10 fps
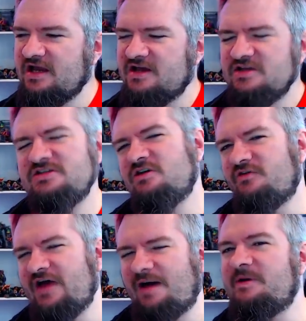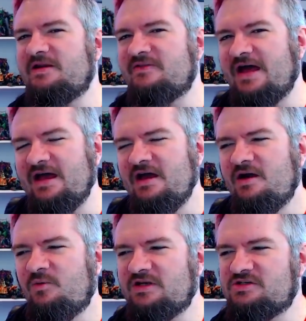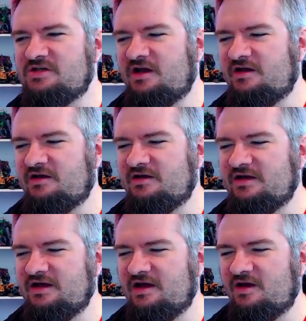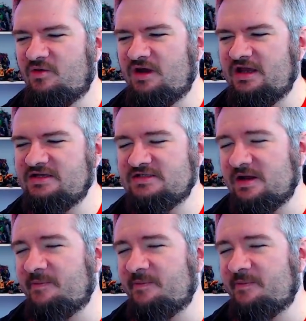stuff happening there, which is